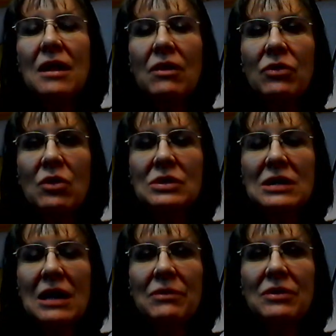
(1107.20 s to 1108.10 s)

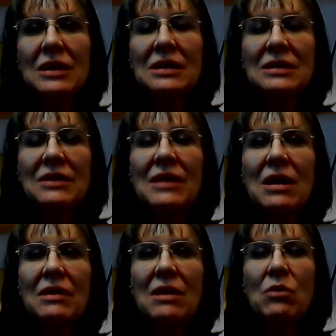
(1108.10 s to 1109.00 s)
those type of things. And
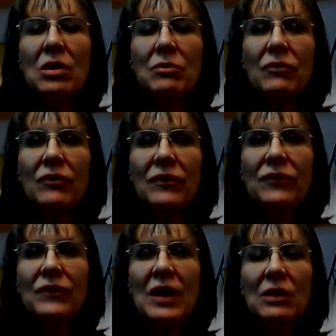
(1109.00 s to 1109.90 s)
they work
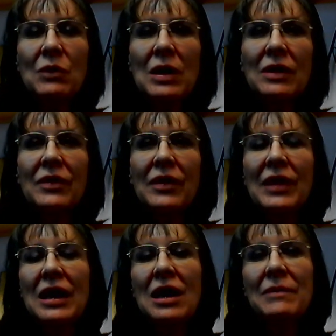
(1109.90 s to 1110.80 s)
fairly well, and
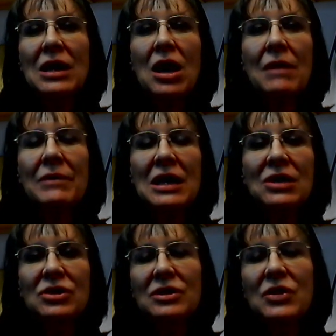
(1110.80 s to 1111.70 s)
then they come in
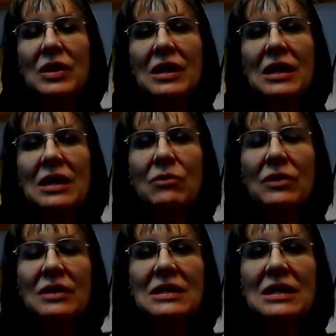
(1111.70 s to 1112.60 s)
combination, so you can get them
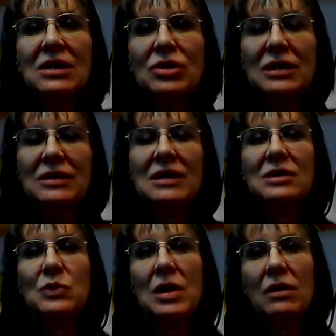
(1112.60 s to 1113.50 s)
with a decongestant
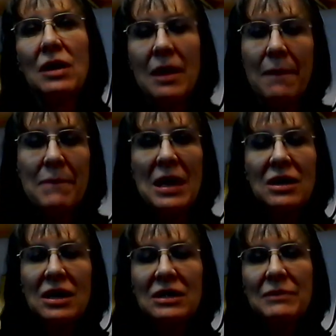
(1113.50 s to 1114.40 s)
as well.
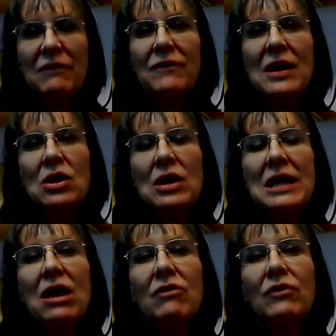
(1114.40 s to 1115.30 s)
Men need to be very
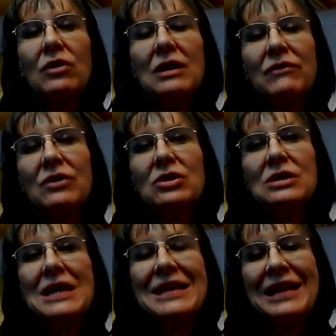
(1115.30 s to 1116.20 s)
careful if they're
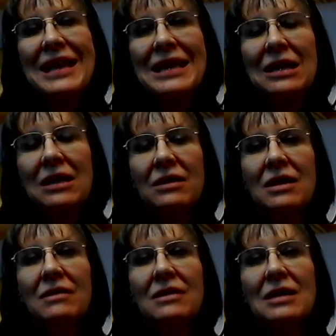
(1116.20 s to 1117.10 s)
taking
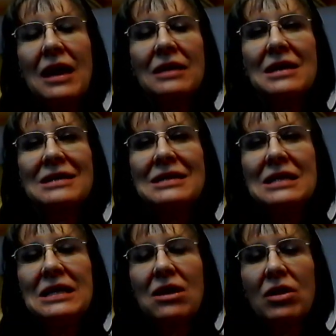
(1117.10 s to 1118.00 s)
anything that has a
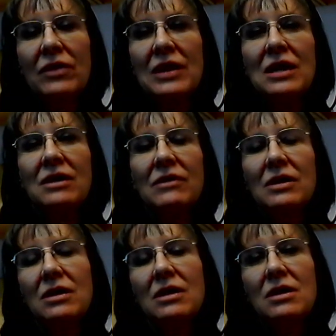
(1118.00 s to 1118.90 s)
D on the end of
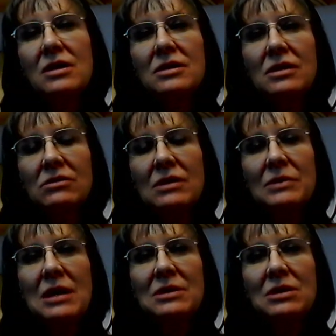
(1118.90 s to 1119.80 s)
it. So
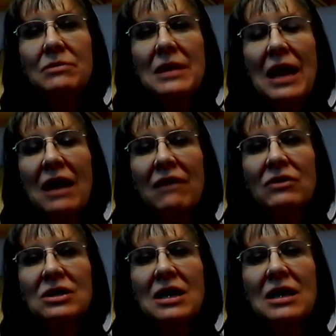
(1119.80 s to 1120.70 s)
sometimes they'll be
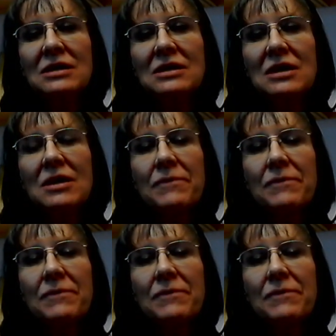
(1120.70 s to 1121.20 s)
advertised